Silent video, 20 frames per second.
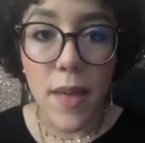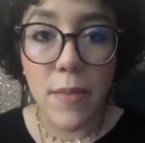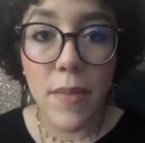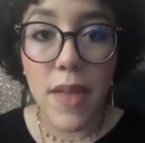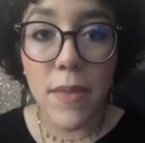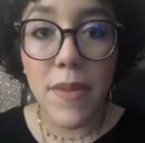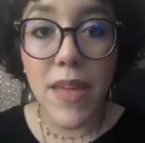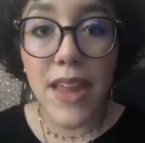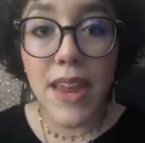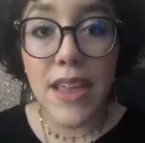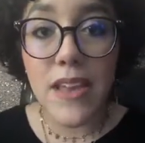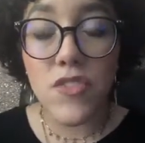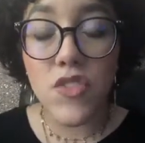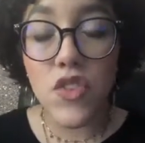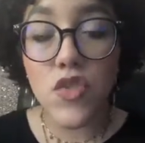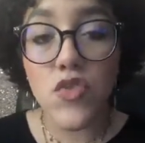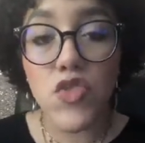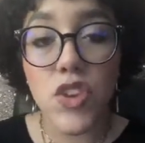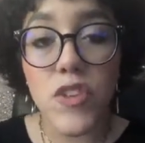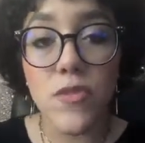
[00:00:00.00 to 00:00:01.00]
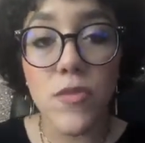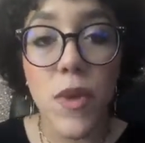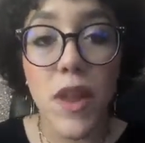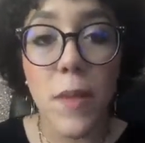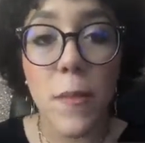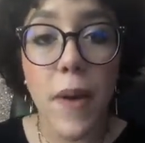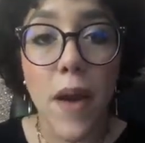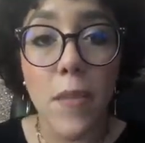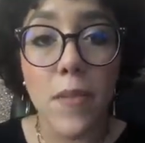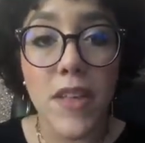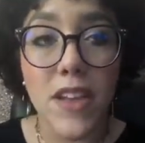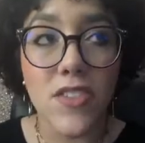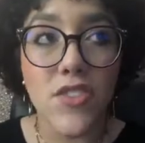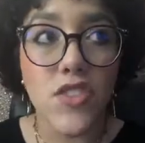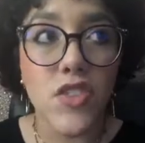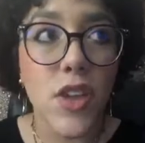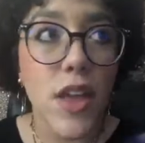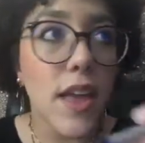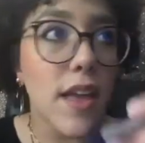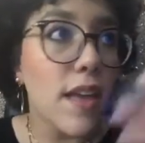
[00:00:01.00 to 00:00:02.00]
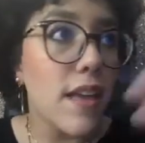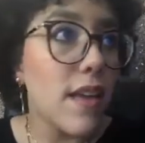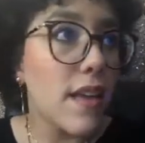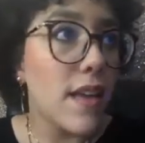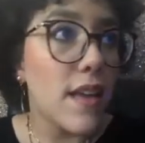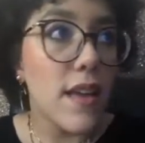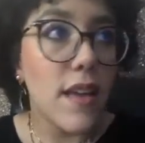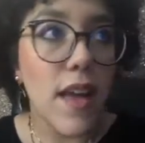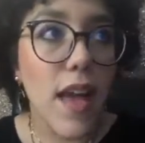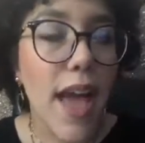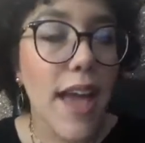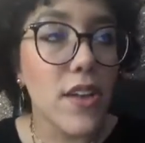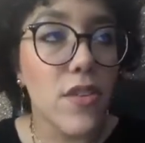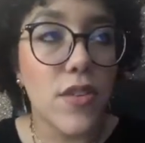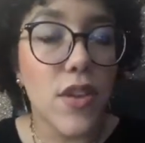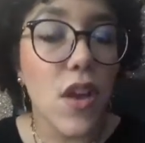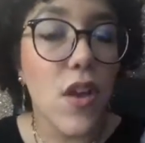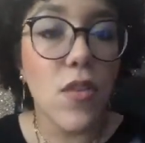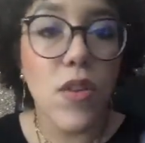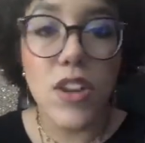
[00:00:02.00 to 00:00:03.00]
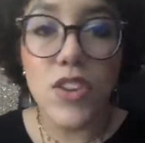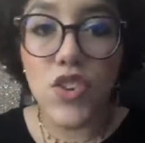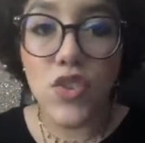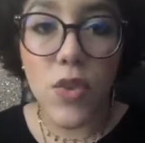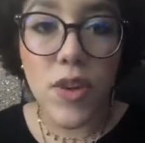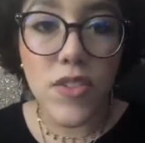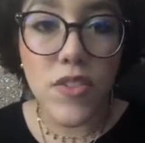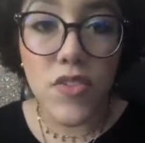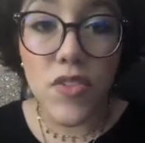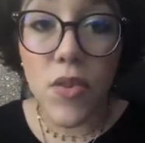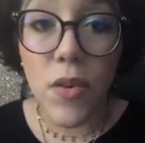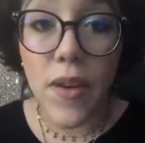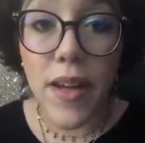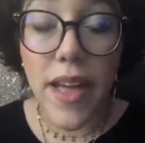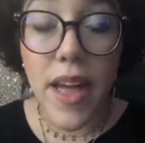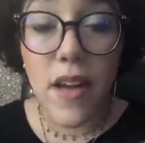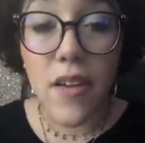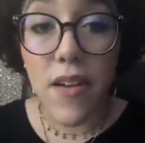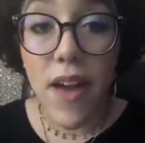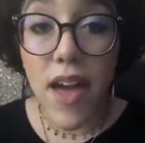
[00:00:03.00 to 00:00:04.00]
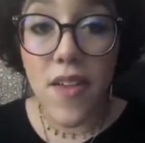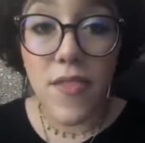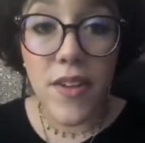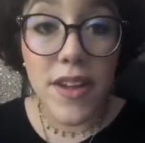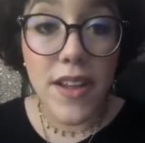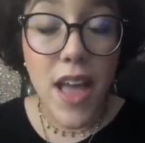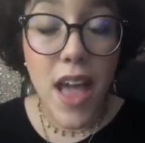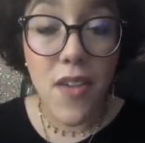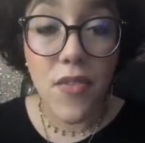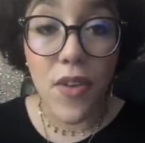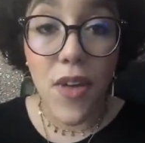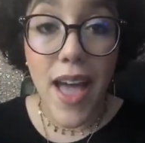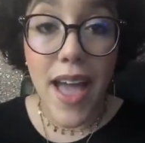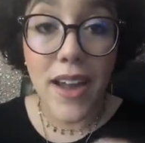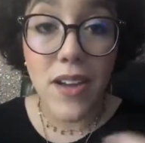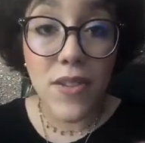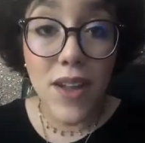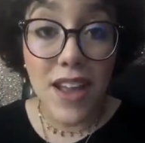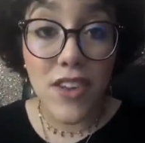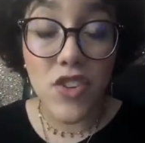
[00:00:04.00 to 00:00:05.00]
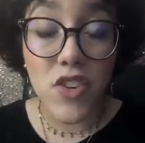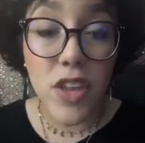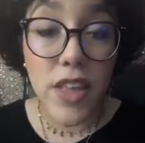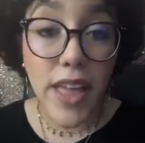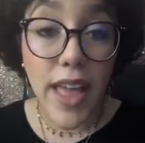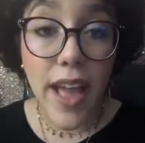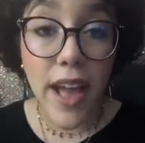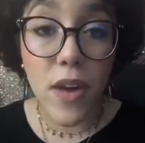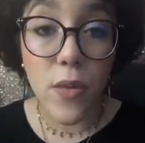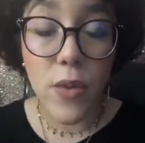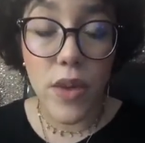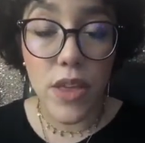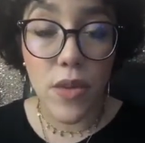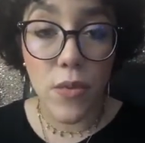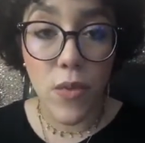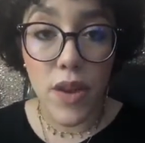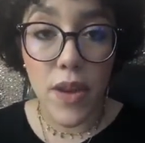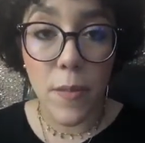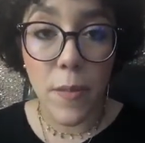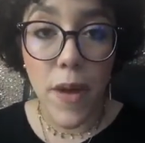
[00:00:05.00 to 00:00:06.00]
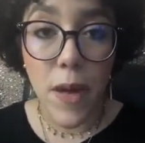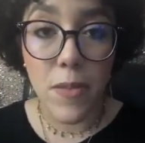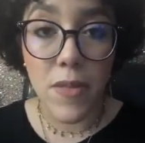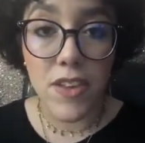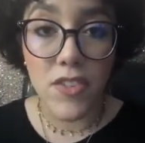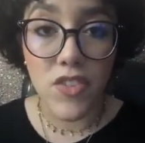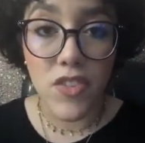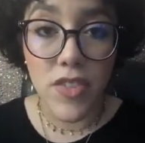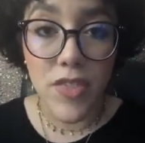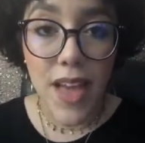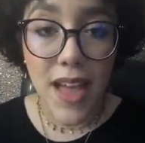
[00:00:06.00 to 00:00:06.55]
Maybe it is you just want to publish, I don't know, a short story, a graphic novel. I don't actually care what you want to publish.